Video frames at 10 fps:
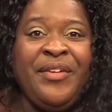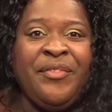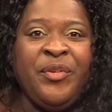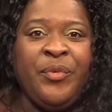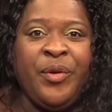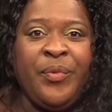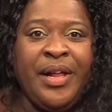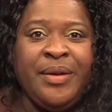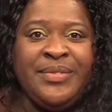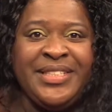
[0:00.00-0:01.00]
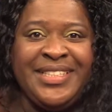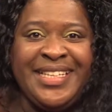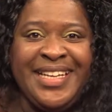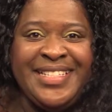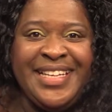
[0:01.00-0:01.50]
everyone. Welcome to
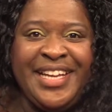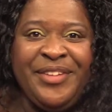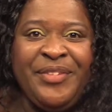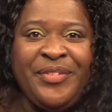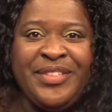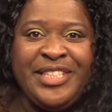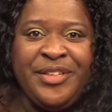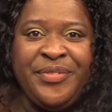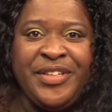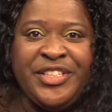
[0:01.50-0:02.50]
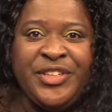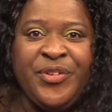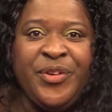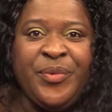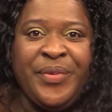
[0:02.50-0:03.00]
today's Lady Flava TV
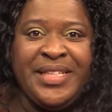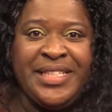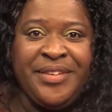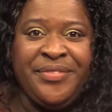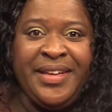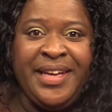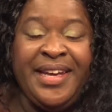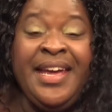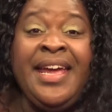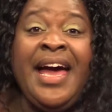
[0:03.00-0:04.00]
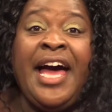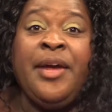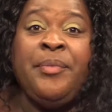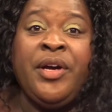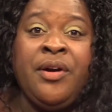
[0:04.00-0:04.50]
show on WIN TV. I
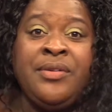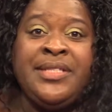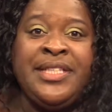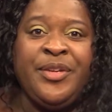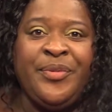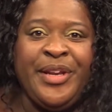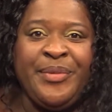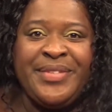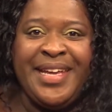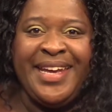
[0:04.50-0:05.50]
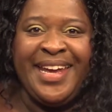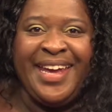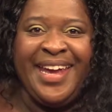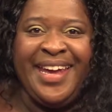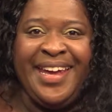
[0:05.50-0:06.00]
am your host, Tina Williams,
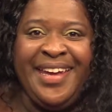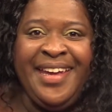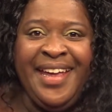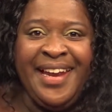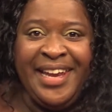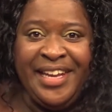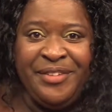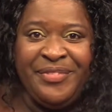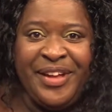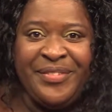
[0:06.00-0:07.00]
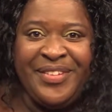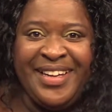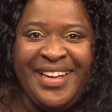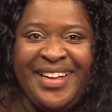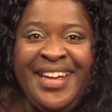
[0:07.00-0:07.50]
aka Lady
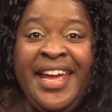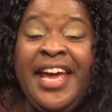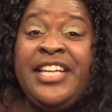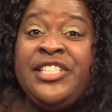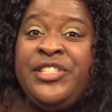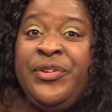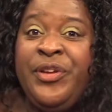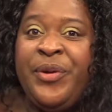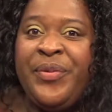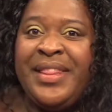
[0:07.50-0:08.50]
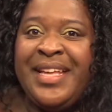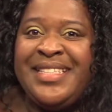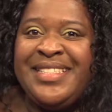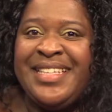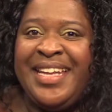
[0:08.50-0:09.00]
Flava. In the studio with
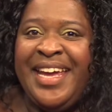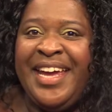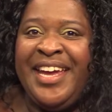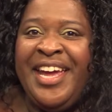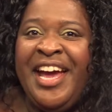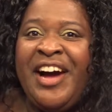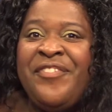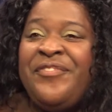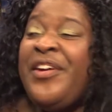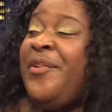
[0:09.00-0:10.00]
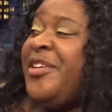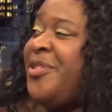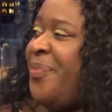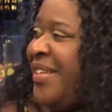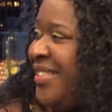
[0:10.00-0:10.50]
us today, a very
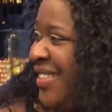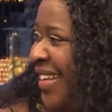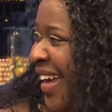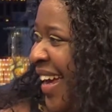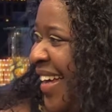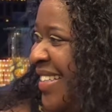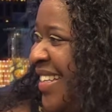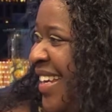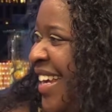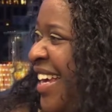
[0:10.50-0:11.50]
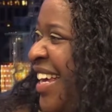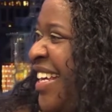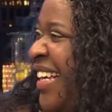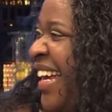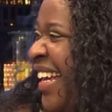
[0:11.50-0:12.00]
special guest. Hi.
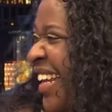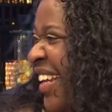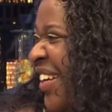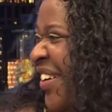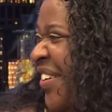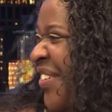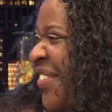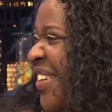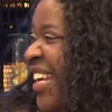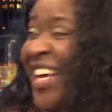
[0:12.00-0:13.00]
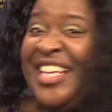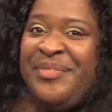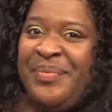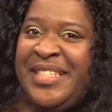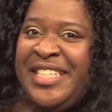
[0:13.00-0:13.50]
Hello,
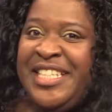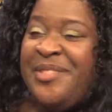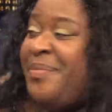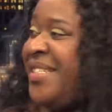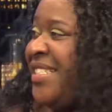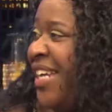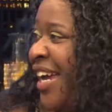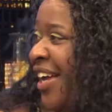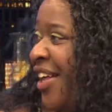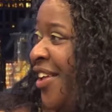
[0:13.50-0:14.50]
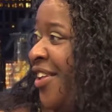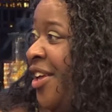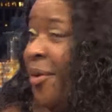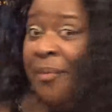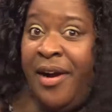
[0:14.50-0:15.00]
it's Mrs. Michelle
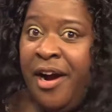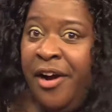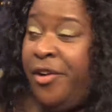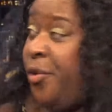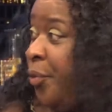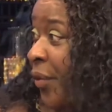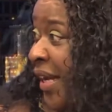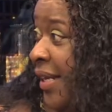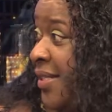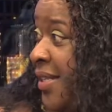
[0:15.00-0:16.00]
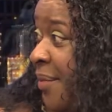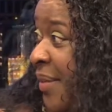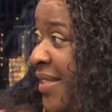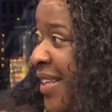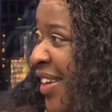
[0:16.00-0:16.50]
Mercado Reitz. Yes,
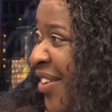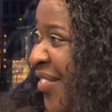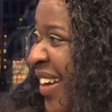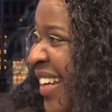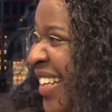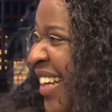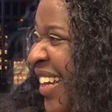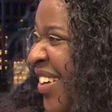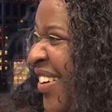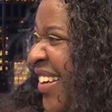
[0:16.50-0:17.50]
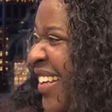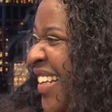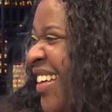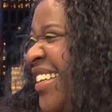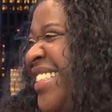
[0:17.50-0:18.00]
Am I saying Louise. correct? Yes.
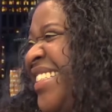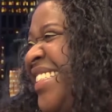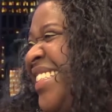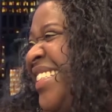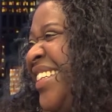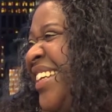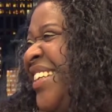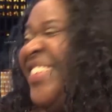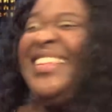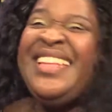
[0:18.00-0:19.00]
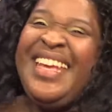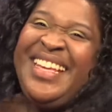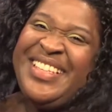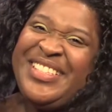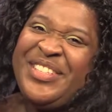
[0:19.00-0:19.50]
Awesome. Louise.
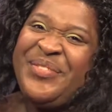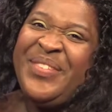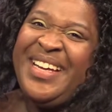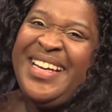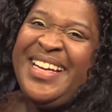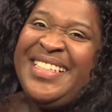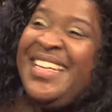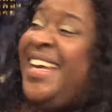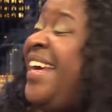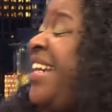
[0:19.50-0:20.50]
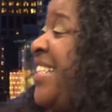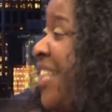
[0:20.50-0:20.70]
Thank you so much. It is